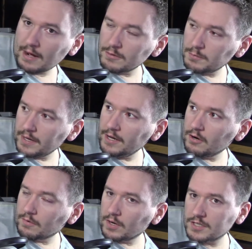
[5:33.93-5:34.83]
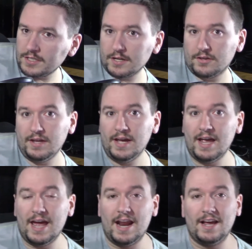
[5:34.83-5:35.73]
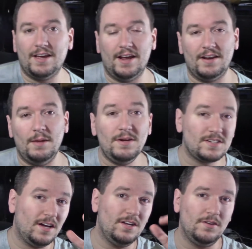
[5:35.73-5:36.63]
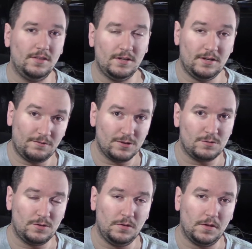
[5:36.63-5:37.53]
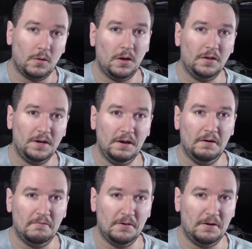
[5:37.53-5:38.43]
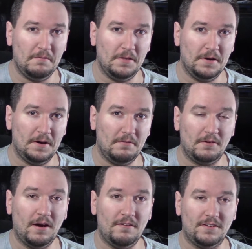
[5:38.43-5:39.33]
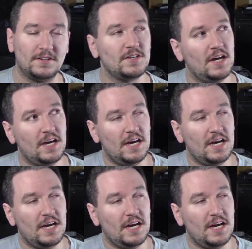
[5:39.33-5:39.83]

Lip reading: I was playing Overwatch the other day, and let me tell you the difference between the quality of the graphics.